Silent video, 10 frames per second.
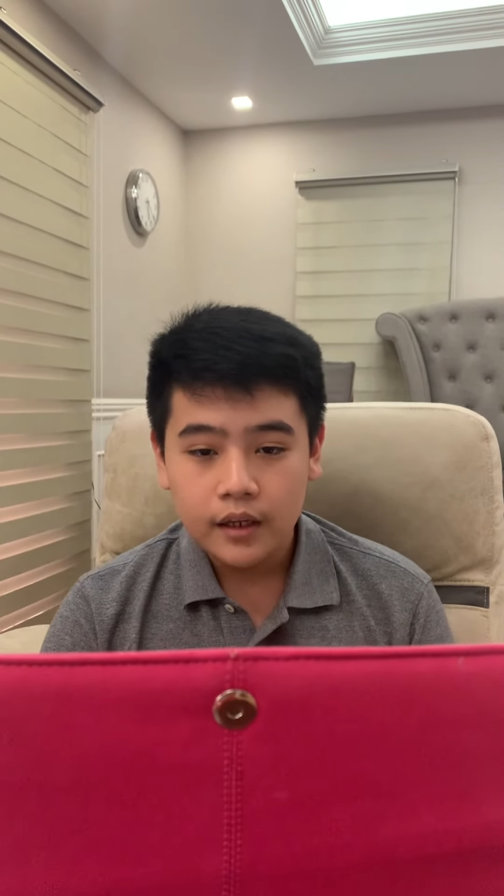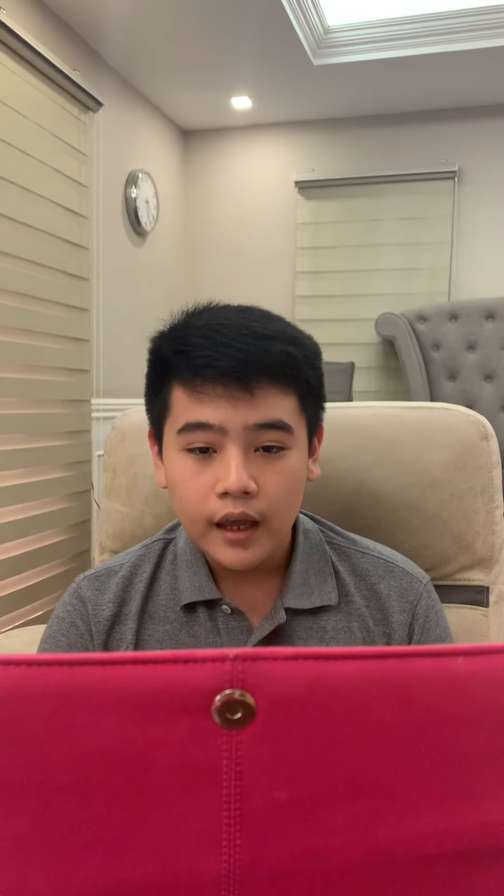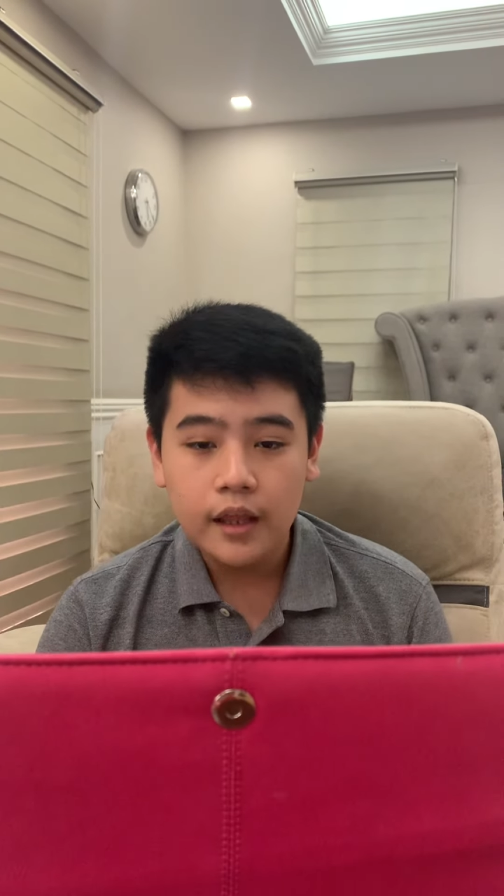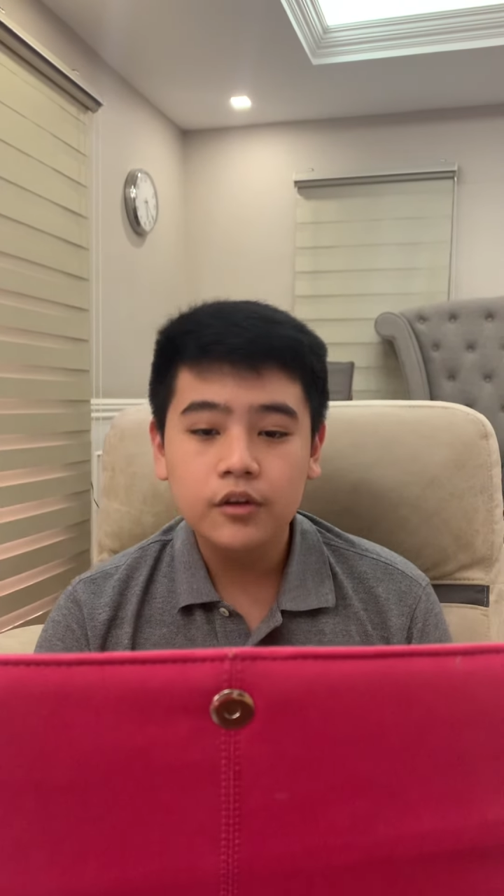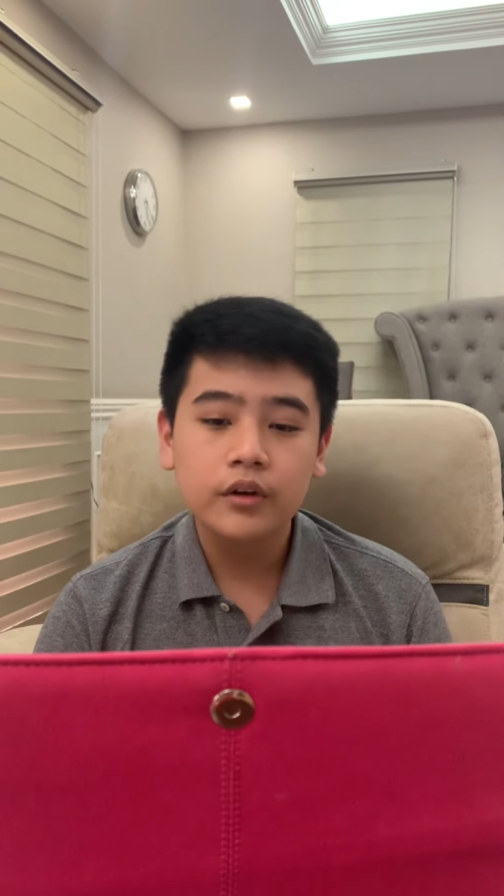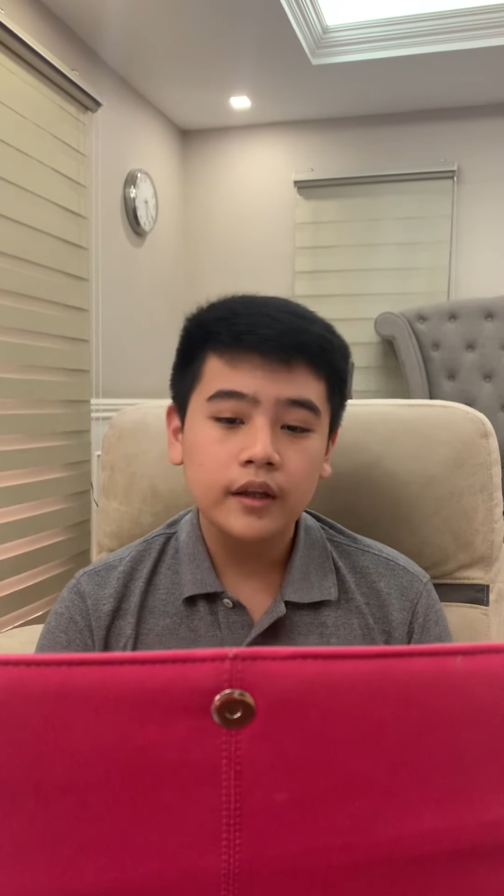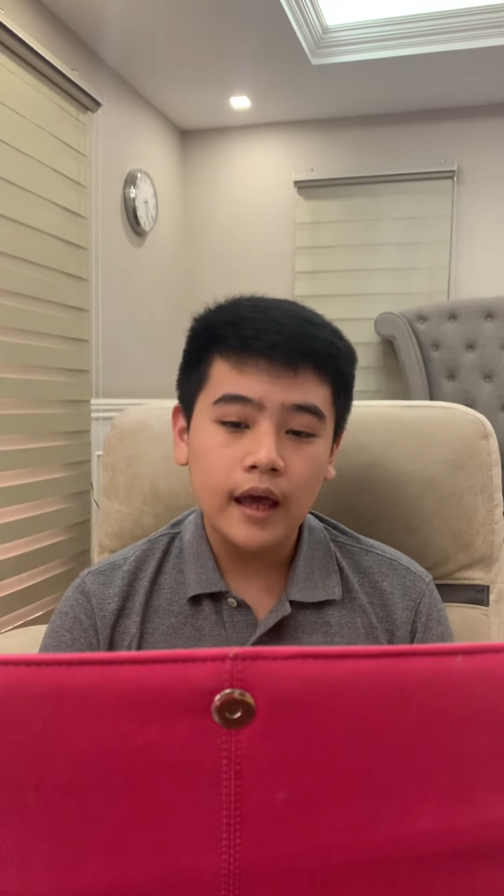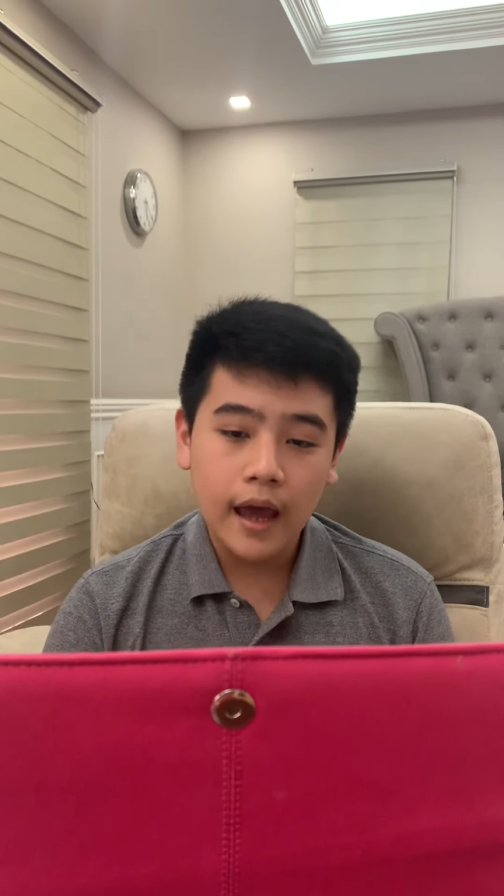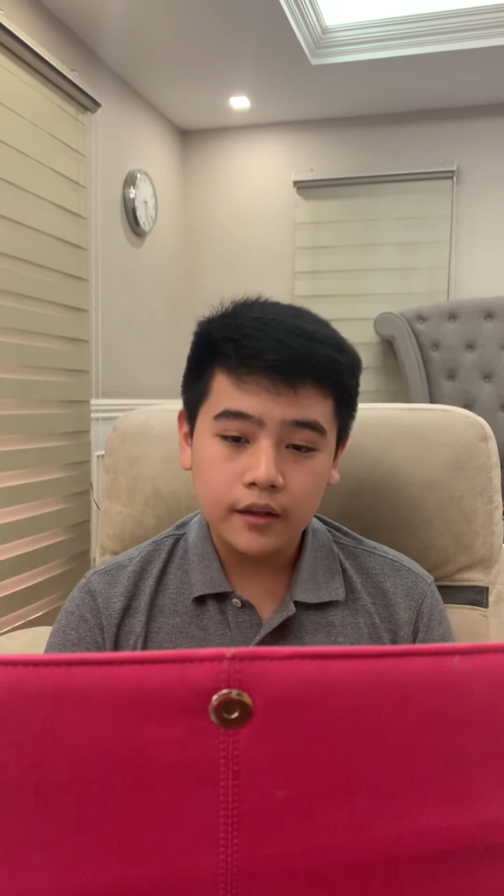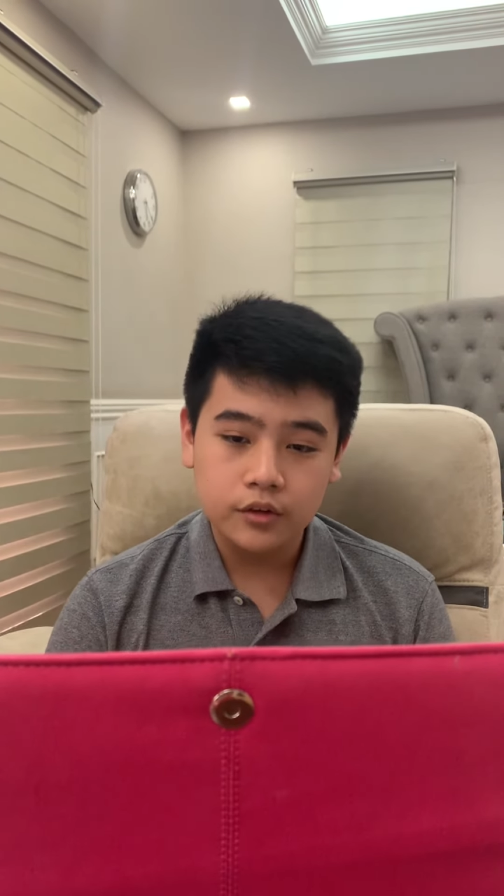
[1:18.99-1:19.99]
and you can
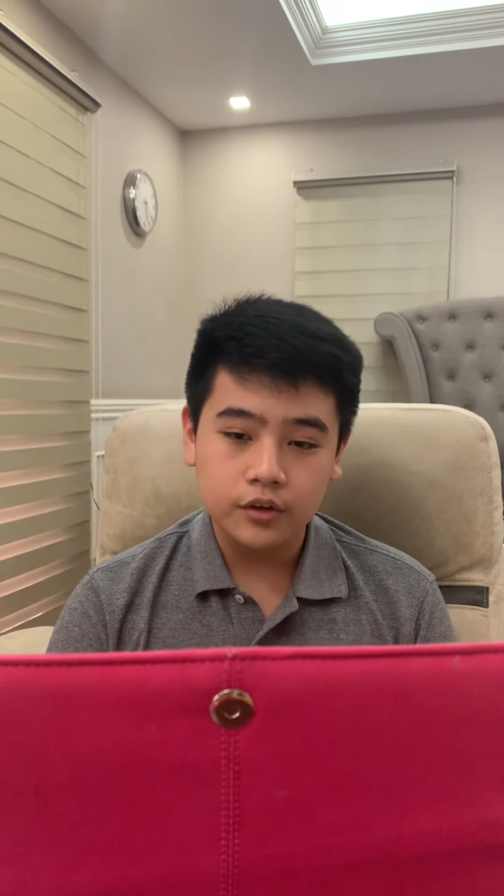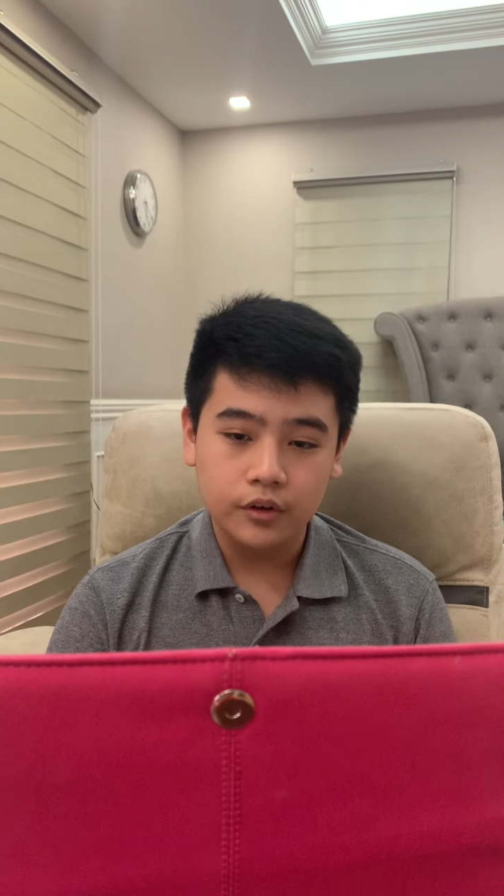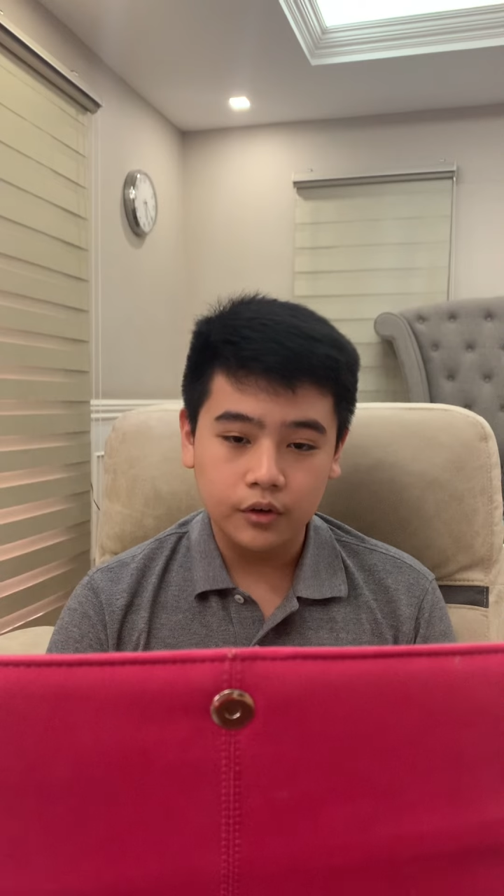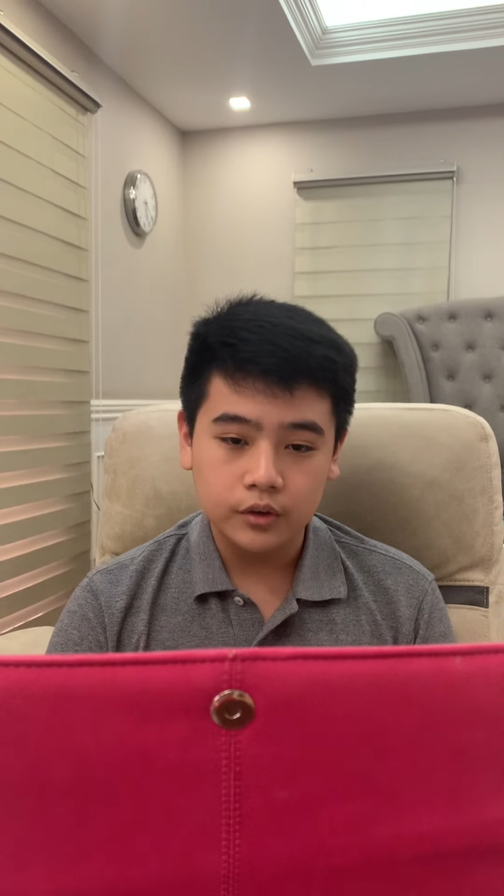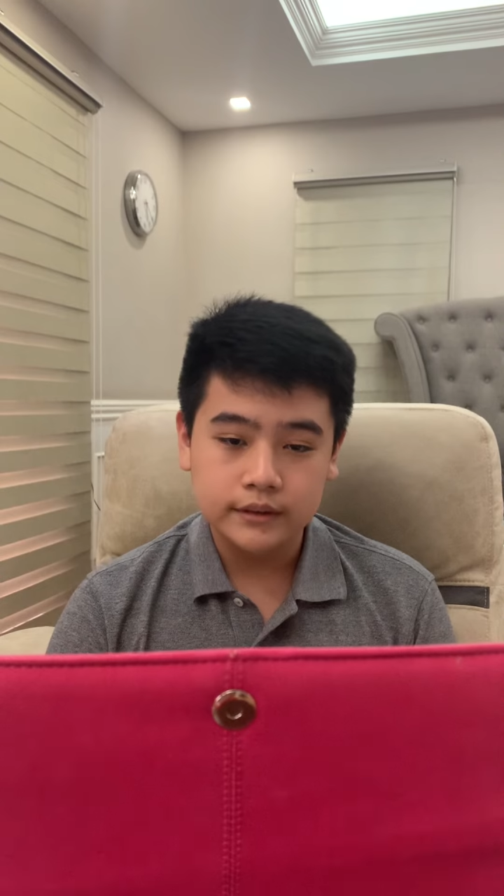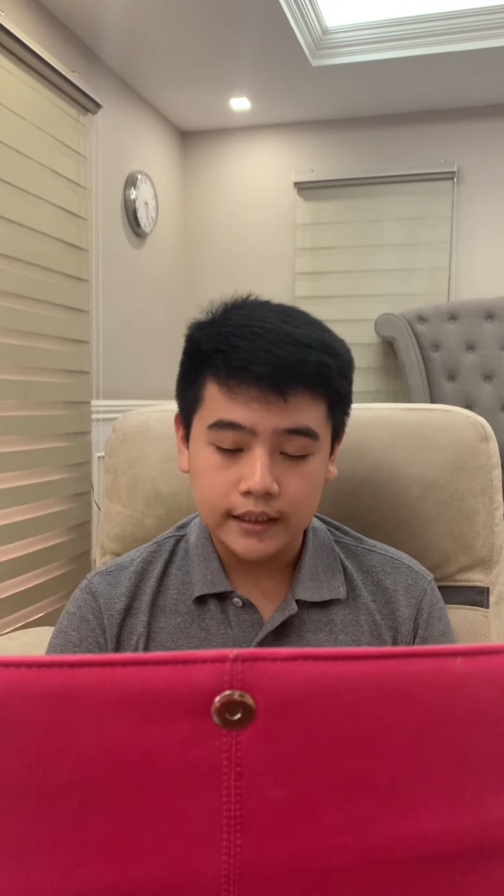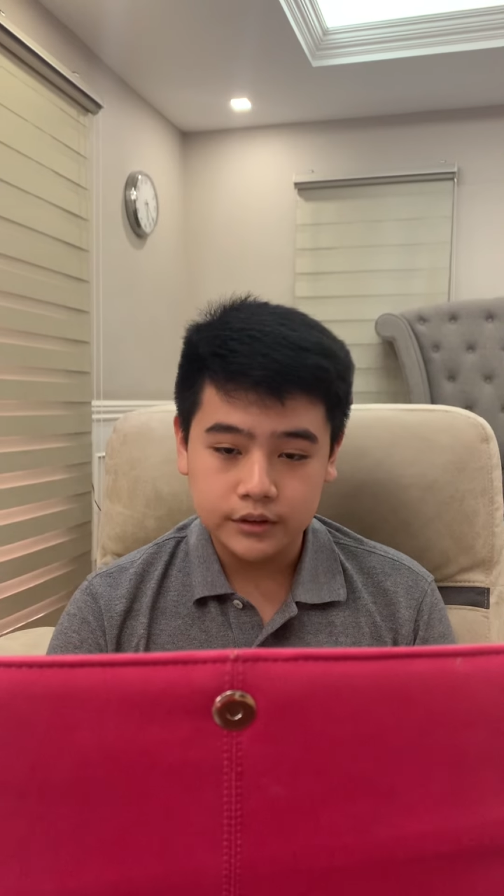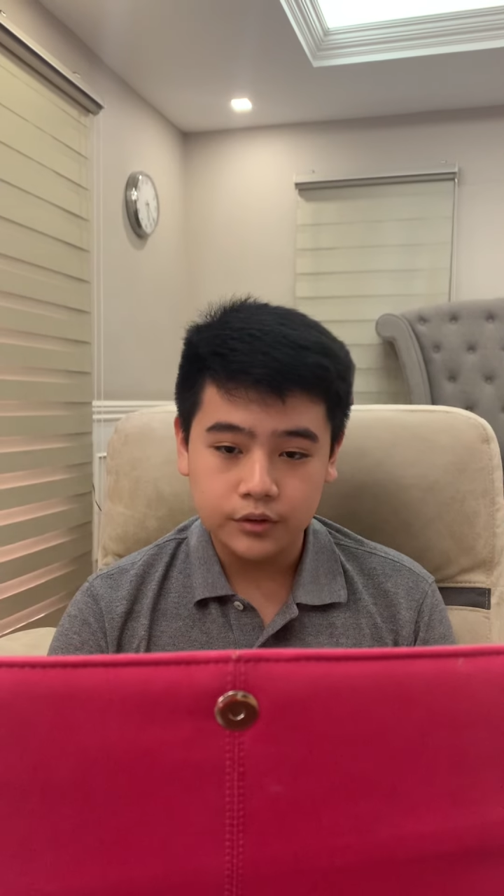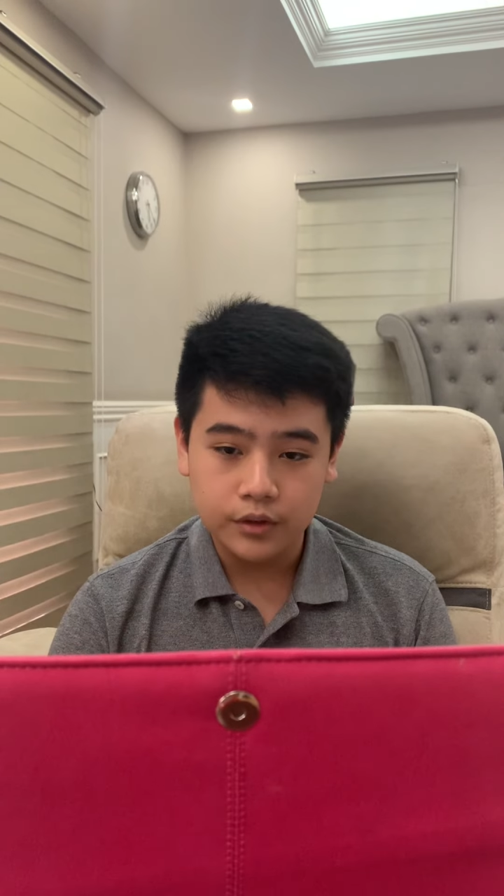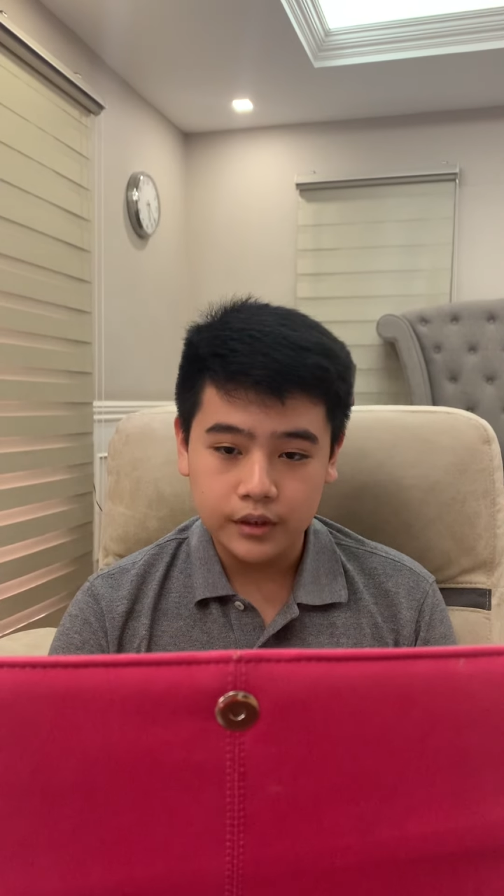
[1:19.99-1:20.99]
add to your notes as you
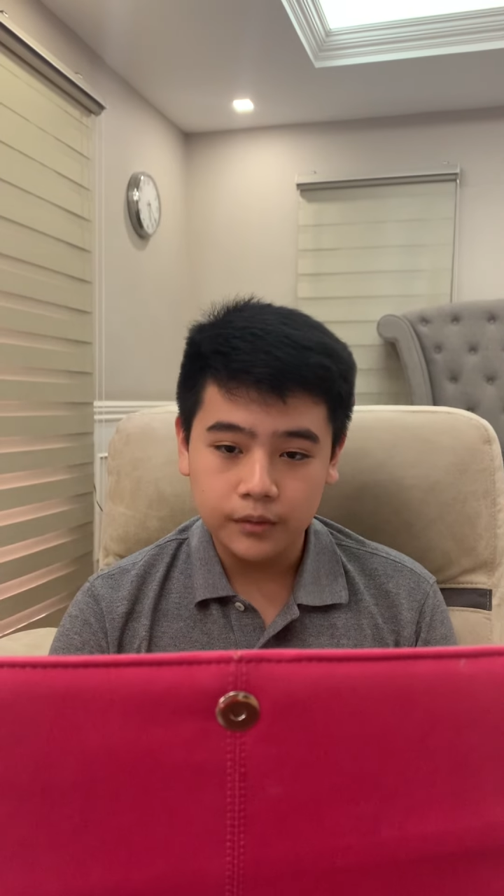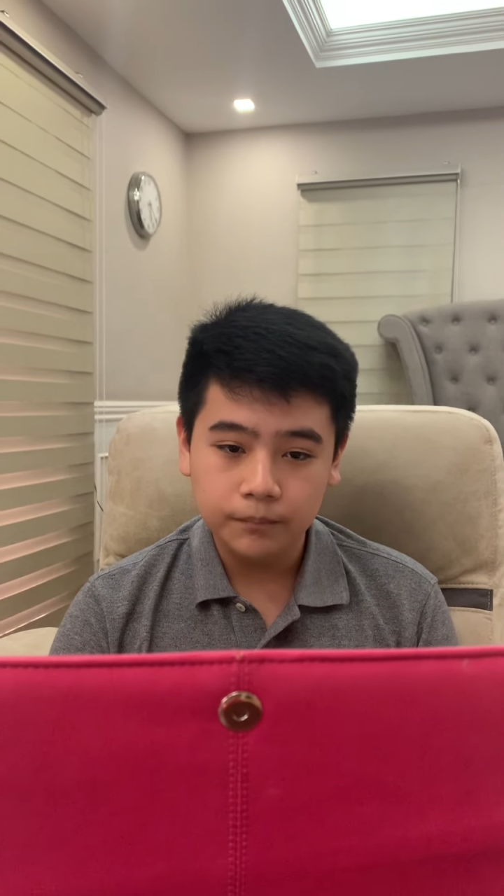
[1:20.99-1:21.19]
read.